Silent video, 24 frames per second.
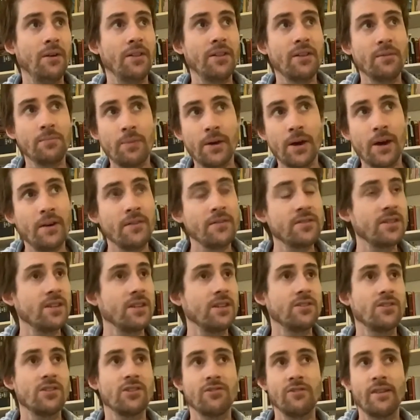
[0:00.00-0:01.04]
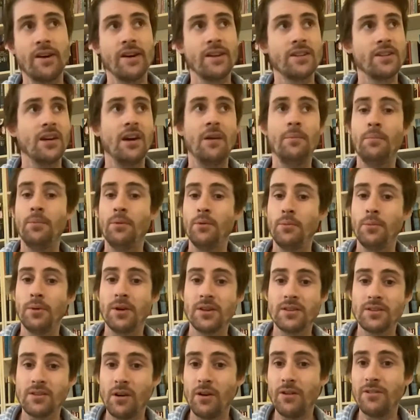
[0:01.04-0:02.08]
And I think parenting is a great example
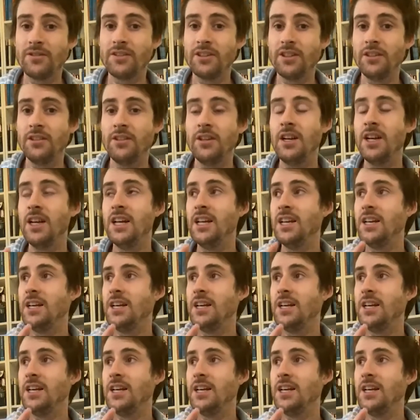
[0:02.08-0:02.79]
because often